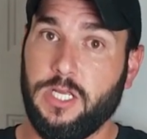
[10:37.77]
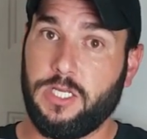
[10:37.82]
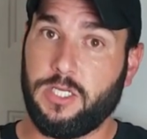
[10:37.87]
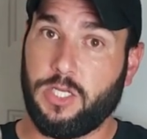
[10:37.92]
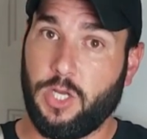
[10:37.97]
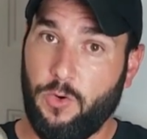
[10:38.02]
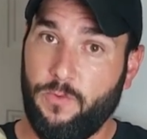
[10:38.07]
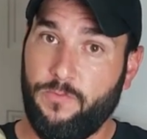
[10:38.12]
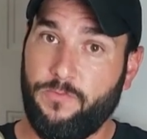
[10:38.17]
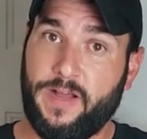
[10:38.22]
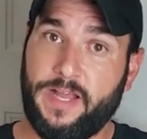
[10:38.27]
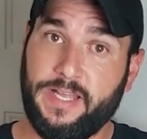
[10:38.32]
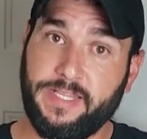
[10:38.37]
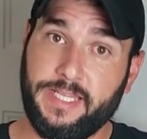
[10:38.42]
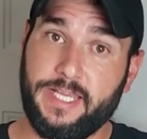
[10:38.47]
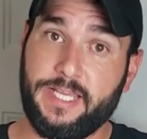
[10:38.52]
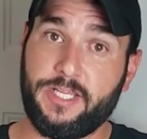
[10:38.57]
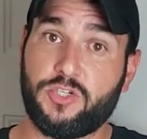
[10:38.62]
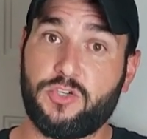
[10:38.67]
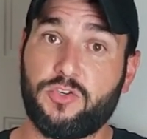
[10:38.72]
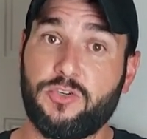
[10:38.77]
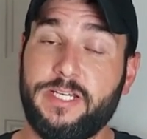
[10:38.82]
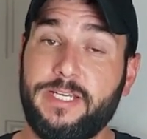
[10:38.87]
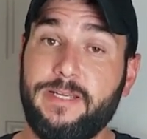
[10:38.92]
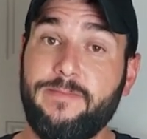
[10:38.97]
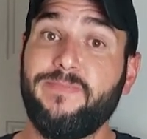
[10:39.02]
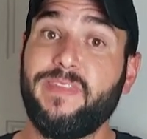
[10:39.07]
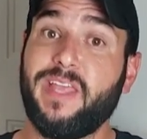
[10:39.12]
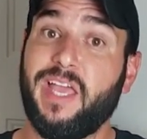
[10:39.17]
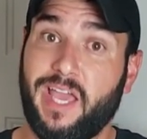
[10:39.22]
Go find that
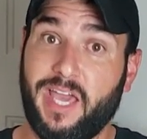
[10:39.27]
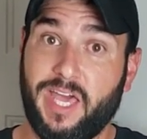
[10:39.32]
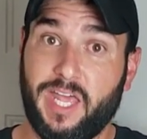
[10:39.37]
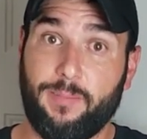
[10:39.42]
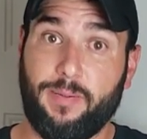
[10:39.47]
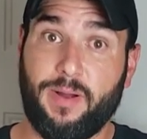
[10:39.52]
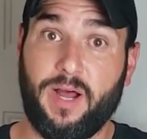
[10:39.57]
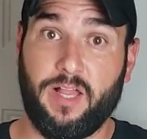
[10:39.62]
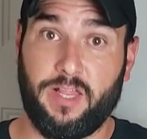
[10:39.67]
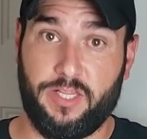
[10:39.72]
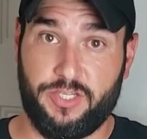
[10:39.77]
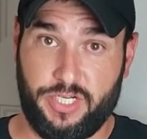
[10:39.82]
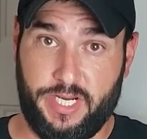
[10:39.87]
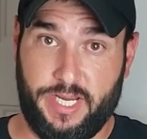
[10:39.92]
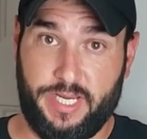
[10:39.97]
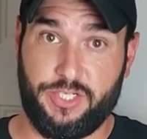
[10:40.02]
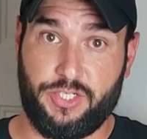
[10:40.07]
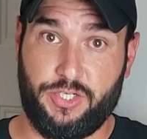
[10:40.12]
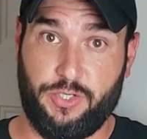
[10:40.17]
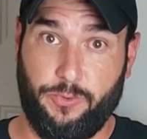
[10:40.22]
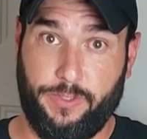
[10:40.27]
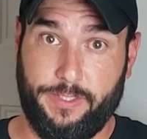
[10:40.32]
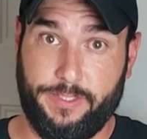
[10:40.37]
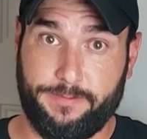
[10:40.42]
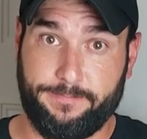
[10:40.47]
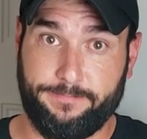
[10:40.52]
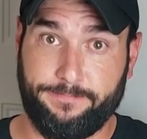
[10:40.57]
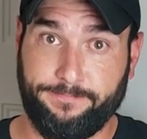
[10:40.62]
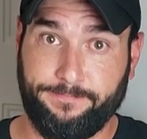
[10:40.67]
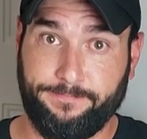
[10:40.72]
tree and apologize to it.